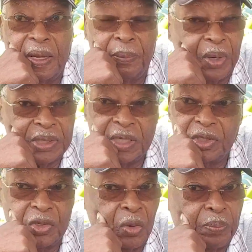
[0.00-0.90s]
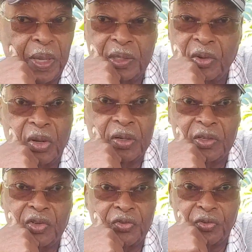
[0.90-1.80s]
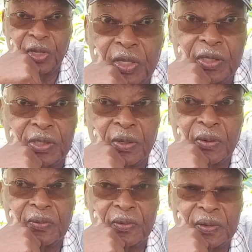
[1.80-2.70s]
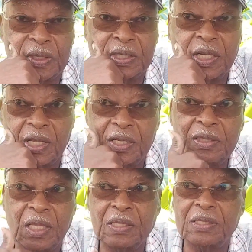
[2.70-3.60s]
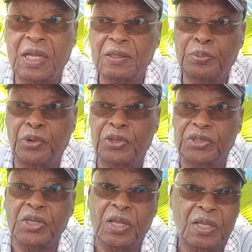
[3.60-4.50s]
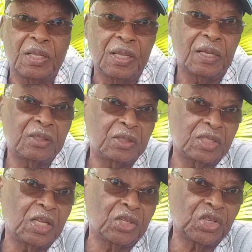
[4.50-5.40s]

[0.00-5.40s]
And the buses you don't pay at all; it's free. So there's a lot of things, that perks that senior